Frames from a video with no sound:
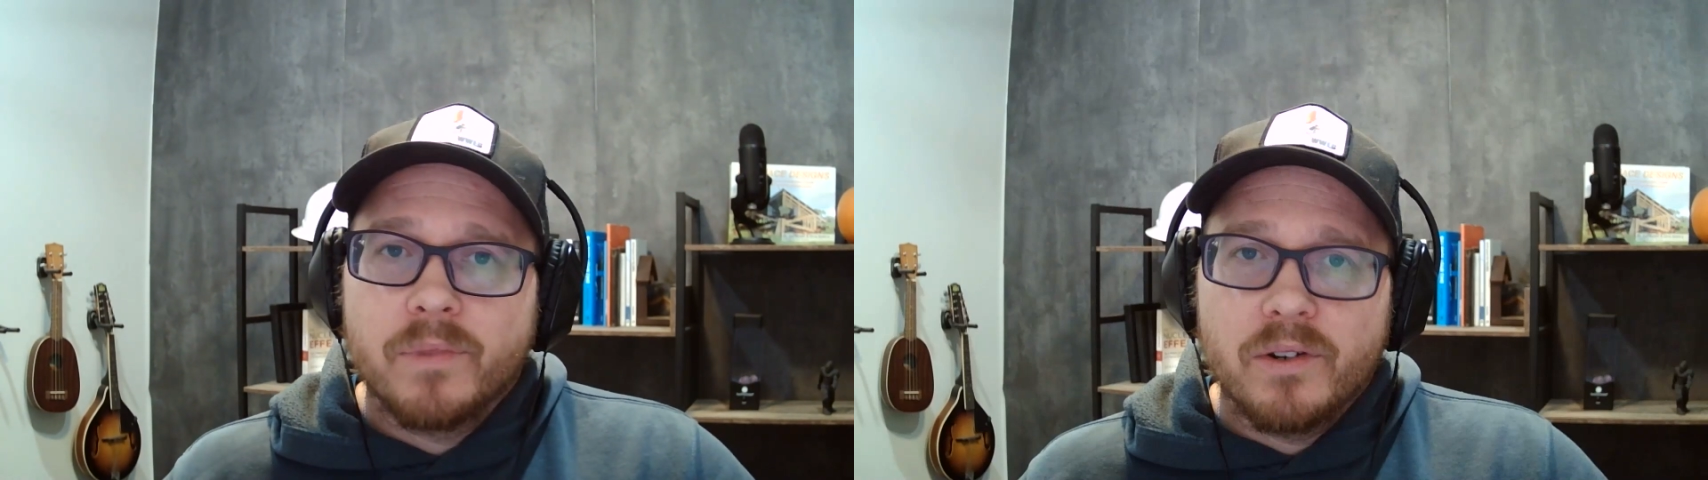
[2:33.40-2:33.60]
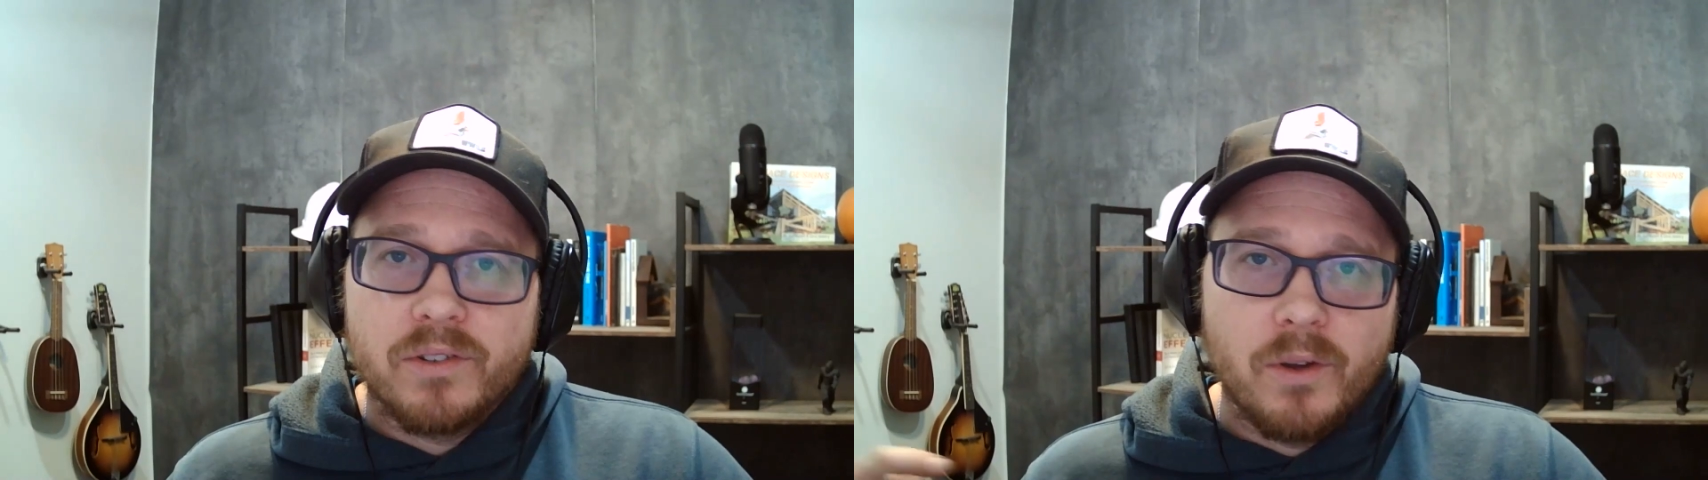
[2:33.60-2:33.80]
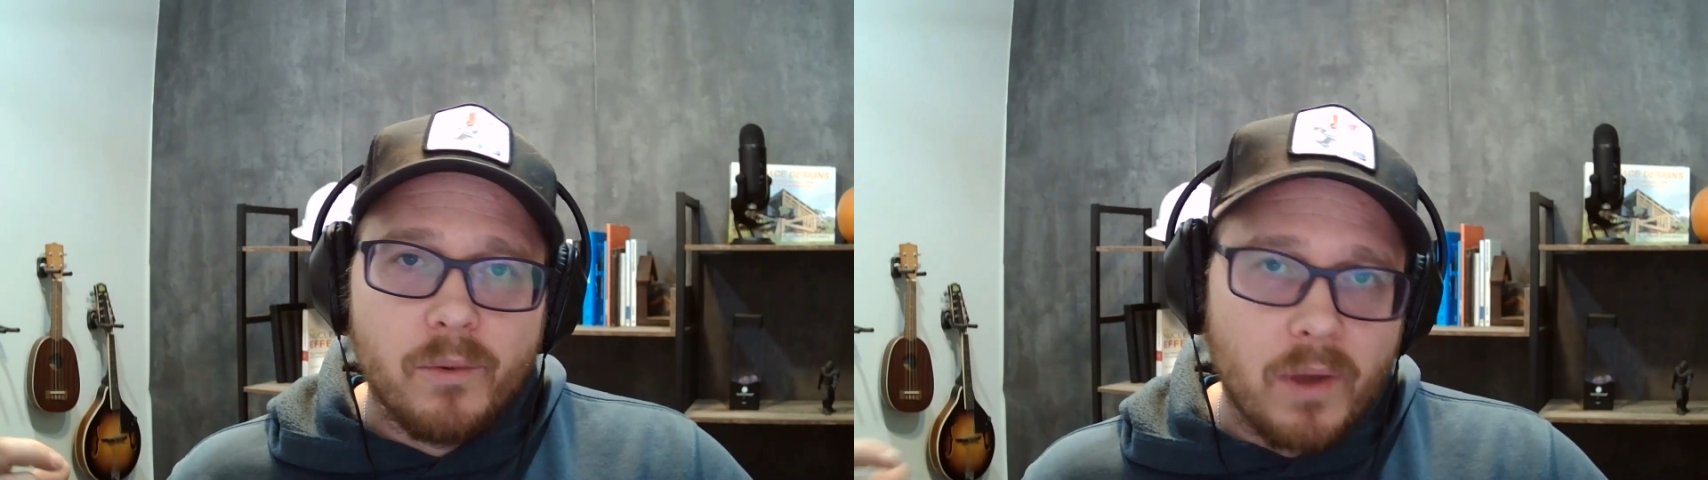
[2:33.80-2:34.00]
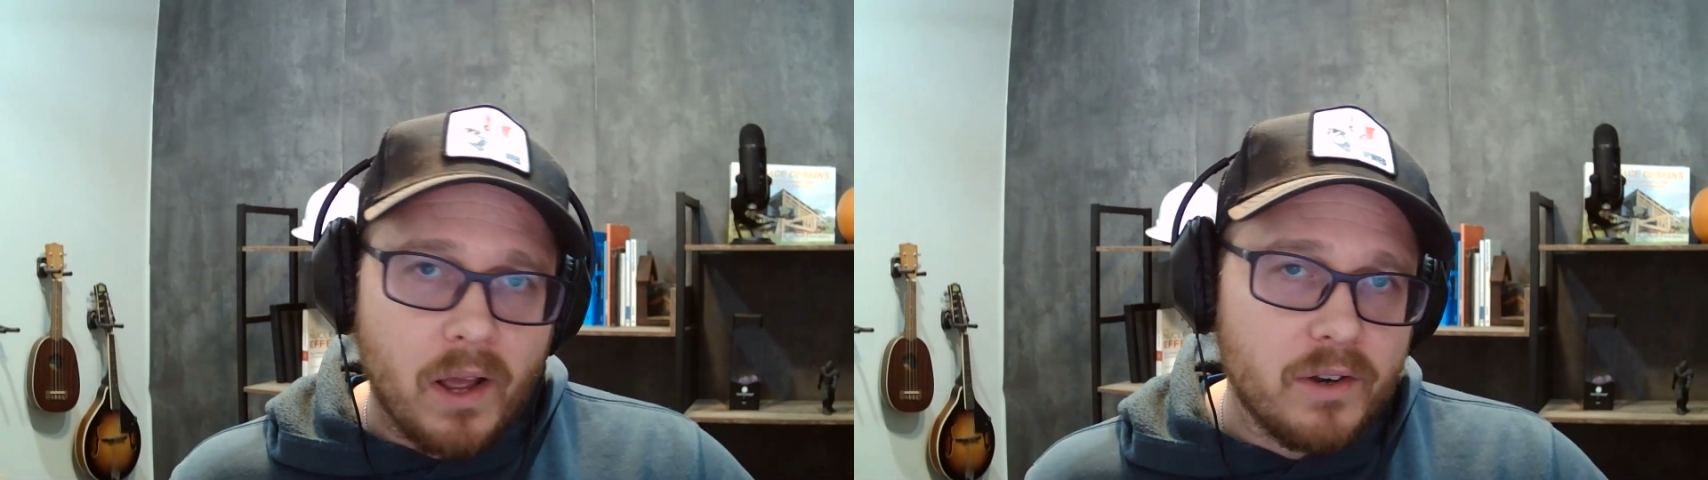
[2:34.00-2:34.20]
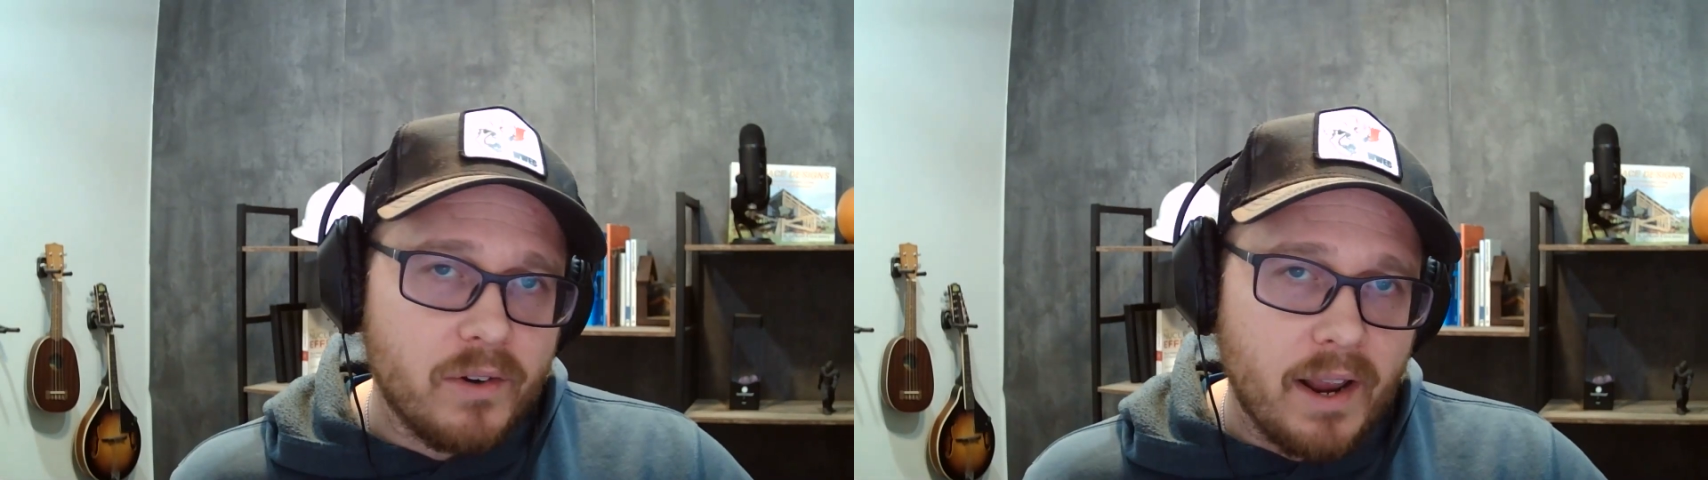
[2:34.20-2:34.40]
There's no
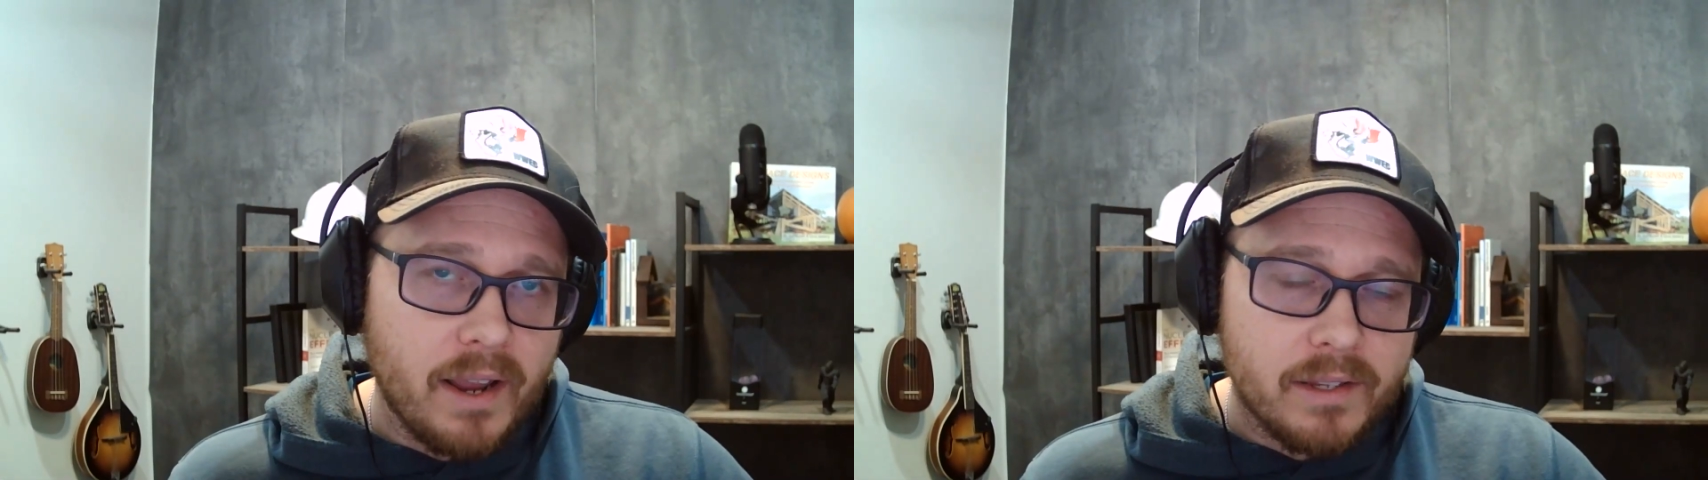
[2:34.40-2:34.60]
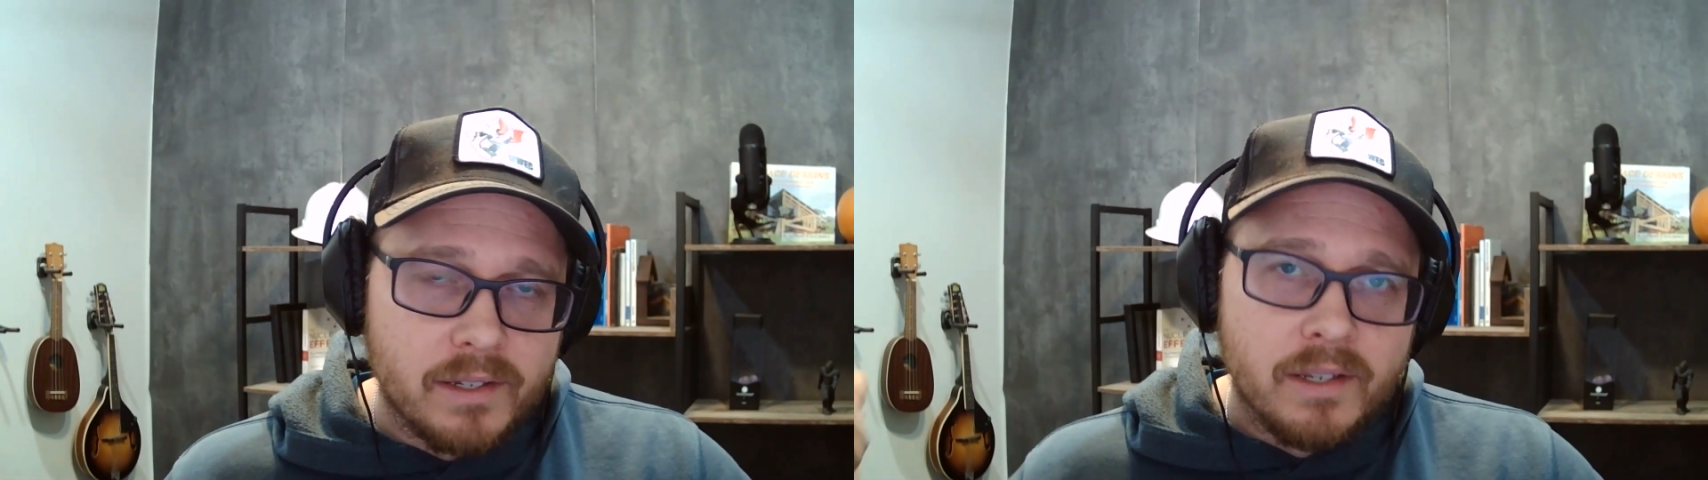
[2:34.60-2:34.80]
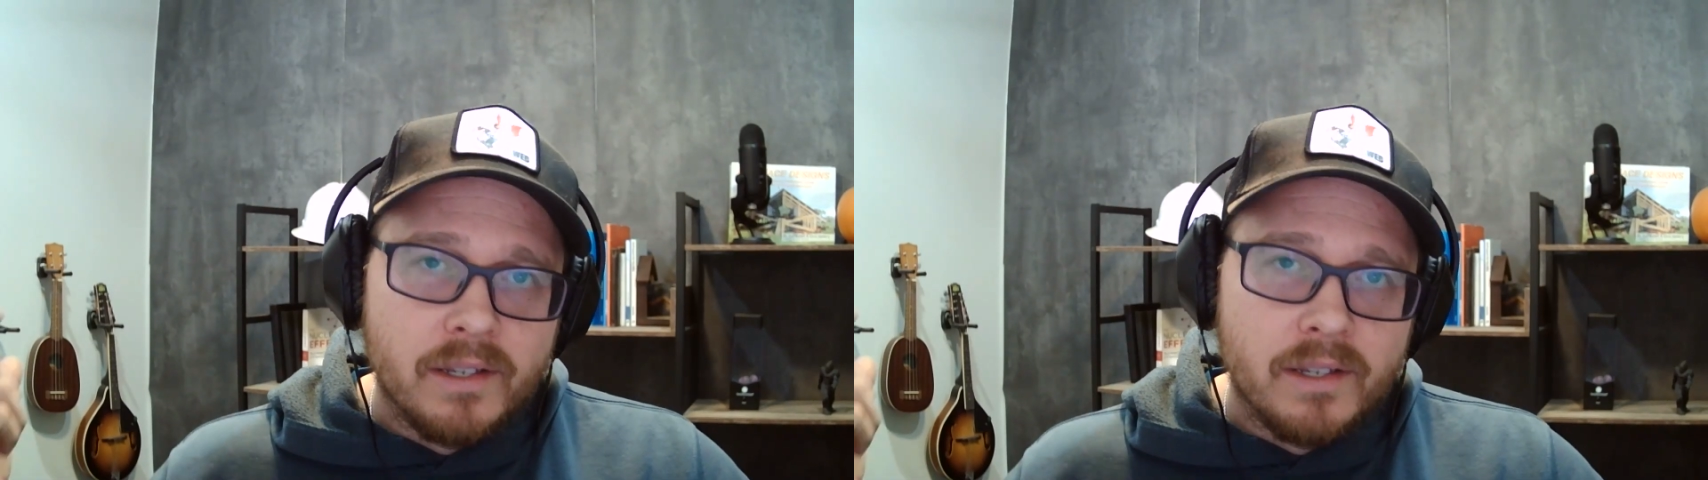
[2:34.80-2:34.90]
contracts,